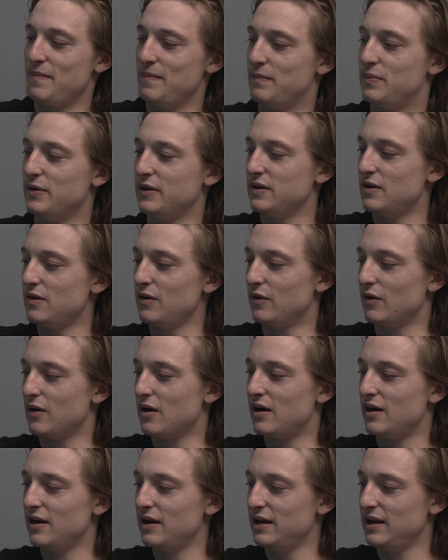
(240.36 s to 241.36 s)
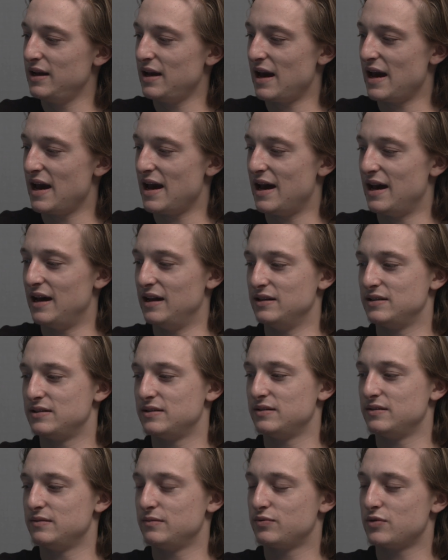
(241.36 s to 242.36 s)
But no, I had
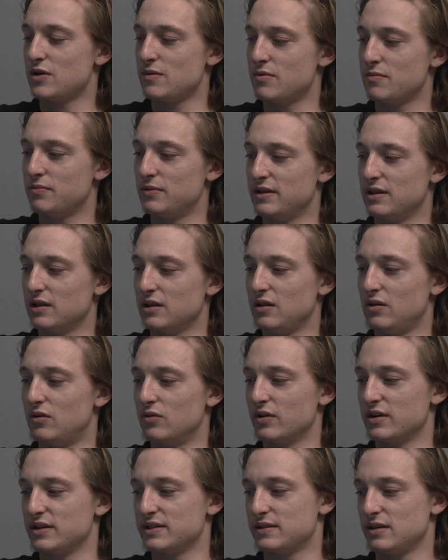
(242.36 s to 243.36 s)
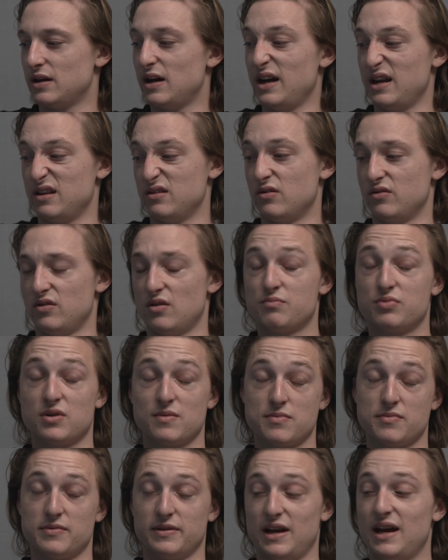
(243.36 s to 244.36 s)
probably the longest, I had
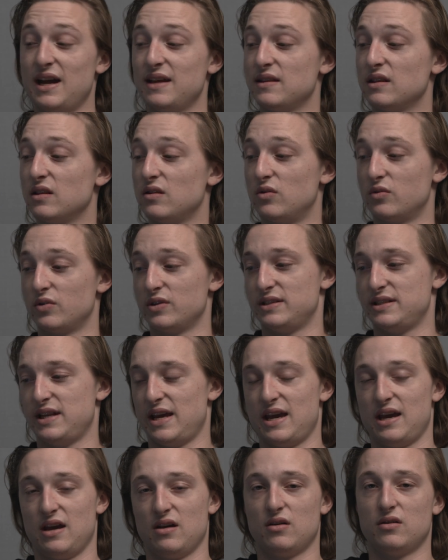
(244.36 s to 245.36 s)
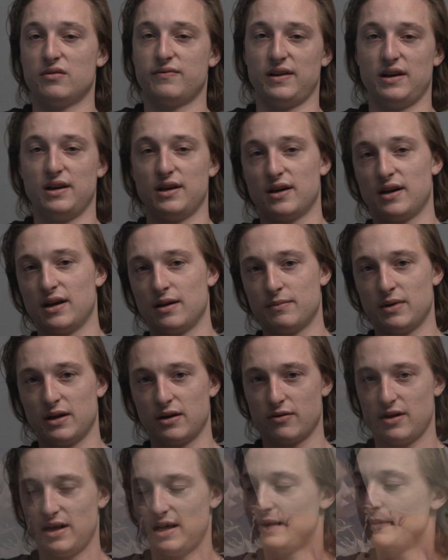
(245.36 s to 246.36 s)
the longest hair of any guy in my
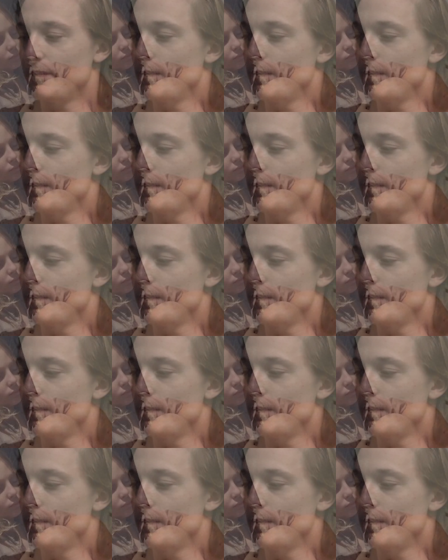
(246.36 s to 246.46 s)
grade.